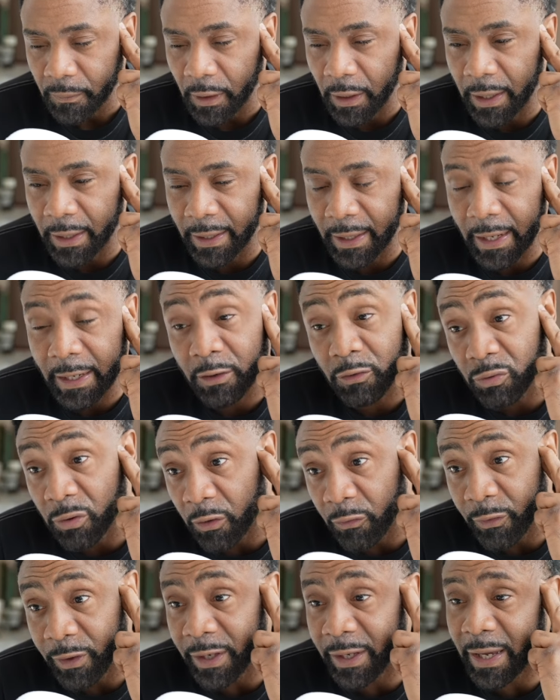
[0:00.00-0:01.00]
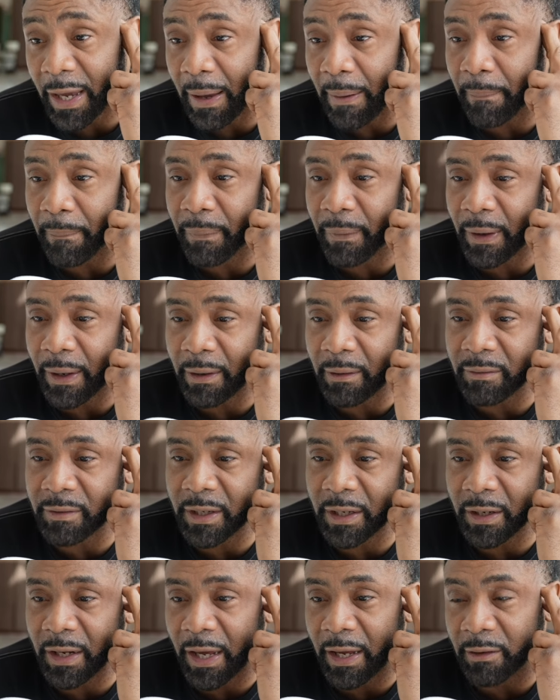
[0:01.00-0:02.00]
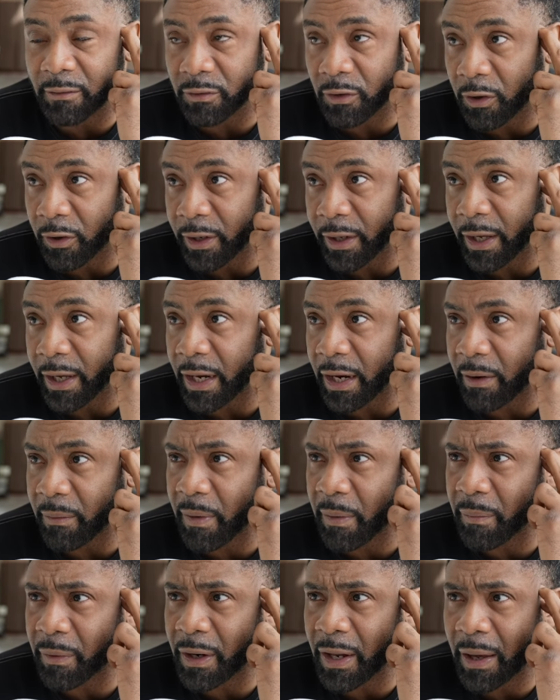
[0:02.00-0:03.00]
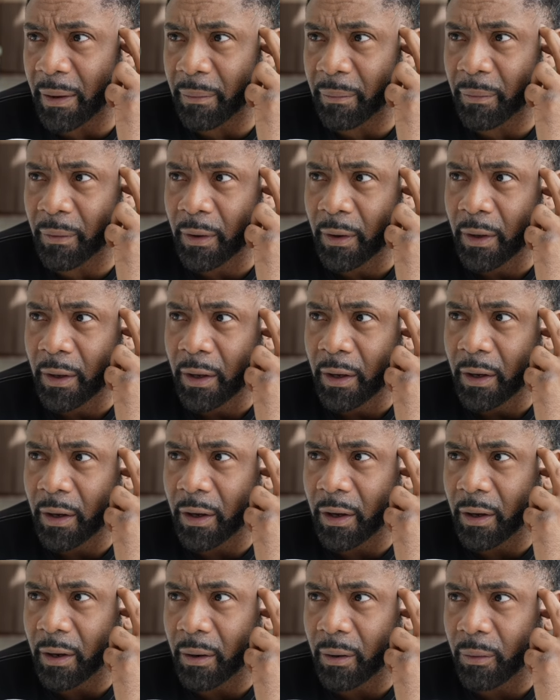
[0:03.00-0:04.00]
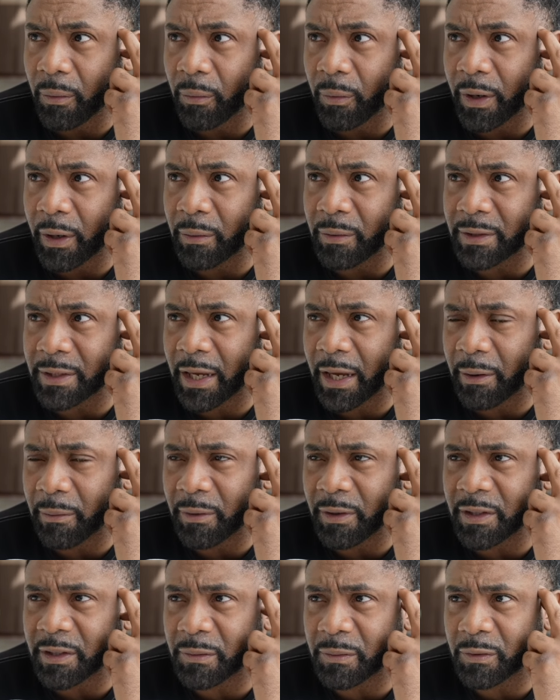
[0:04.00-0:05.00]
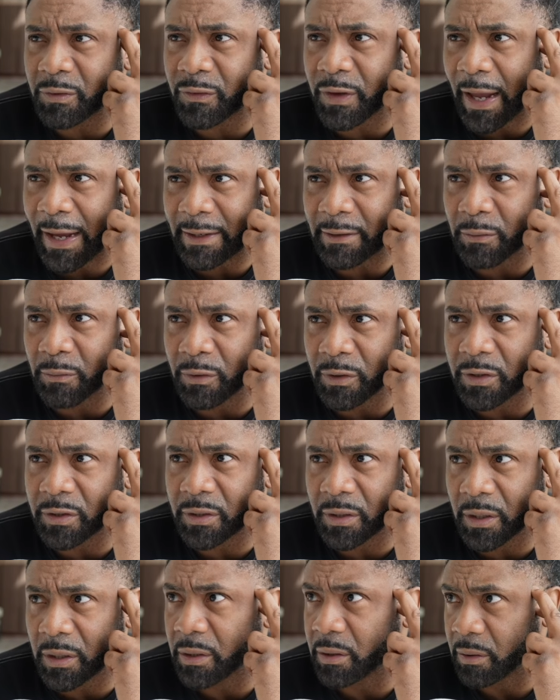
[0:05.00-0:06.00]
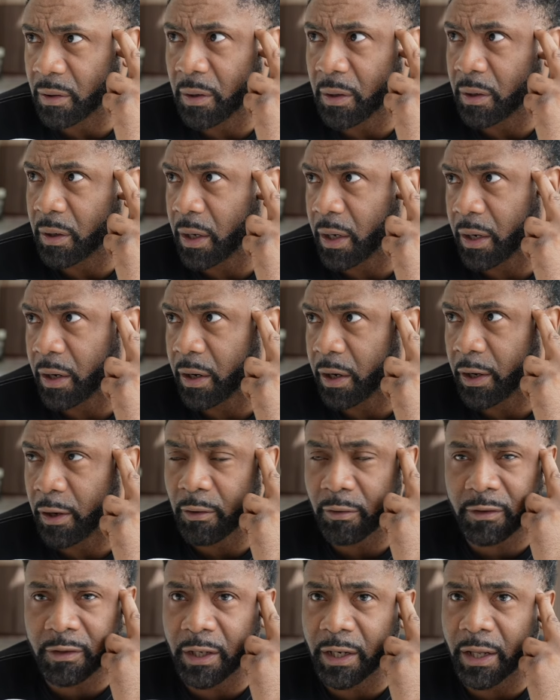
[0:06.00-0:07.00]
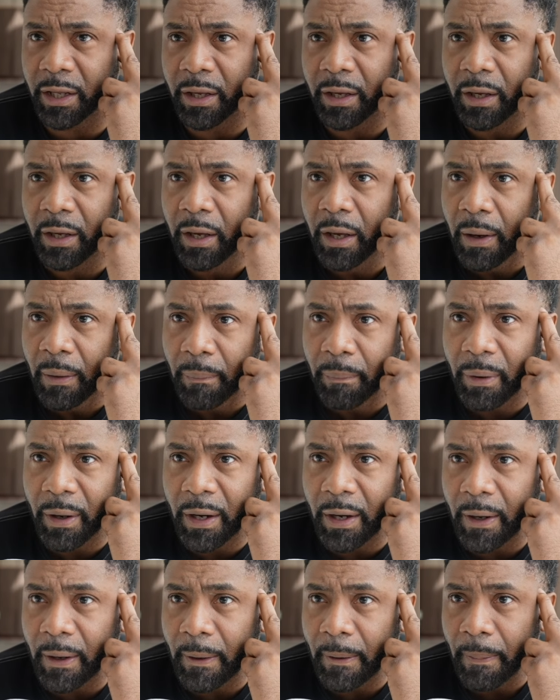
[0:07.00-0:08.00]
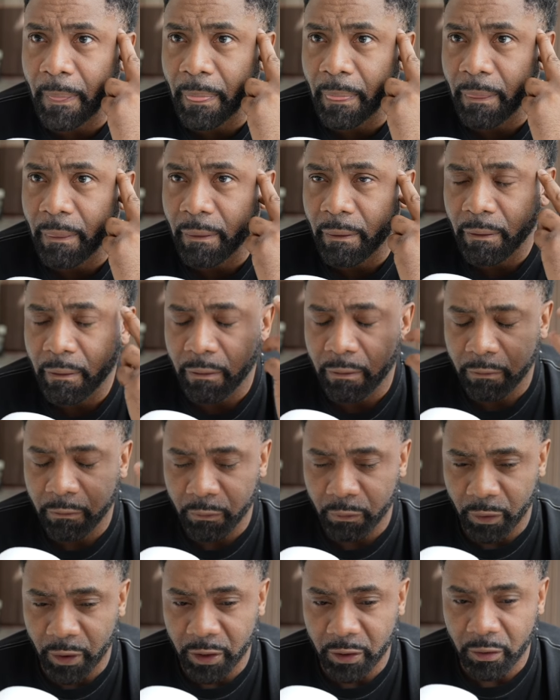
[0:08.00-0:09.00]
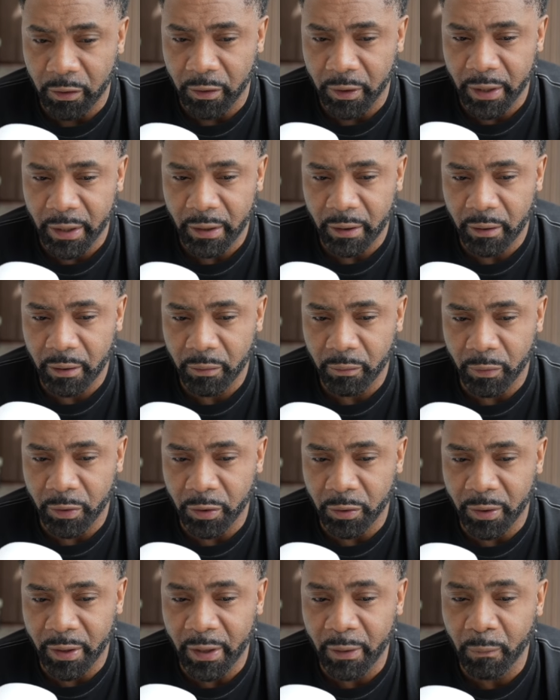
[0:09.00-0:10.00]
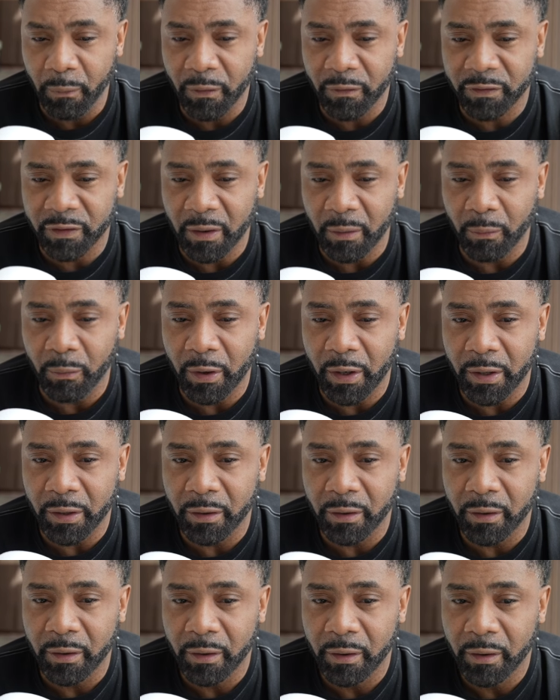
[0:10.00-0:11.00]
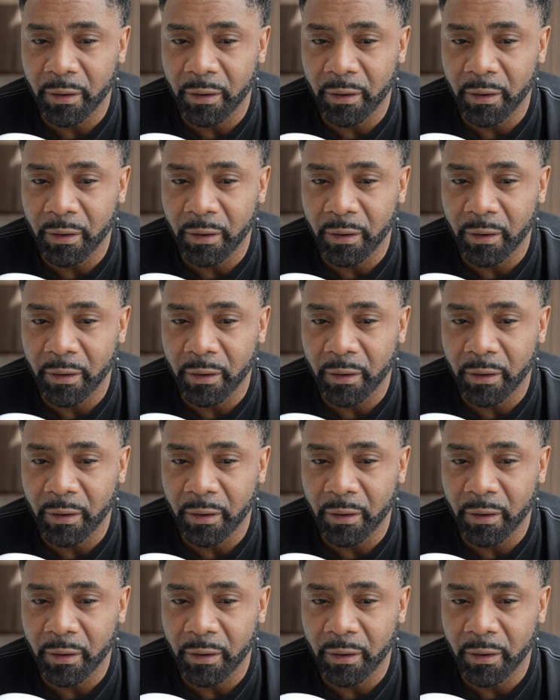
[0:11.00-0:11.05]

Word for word: and he had a 12 week camp, and he was saying like he was on it, and I remember like uh, when he was here, and he's, Tyson was he, he, he looked on it, but when you're when you're in with someone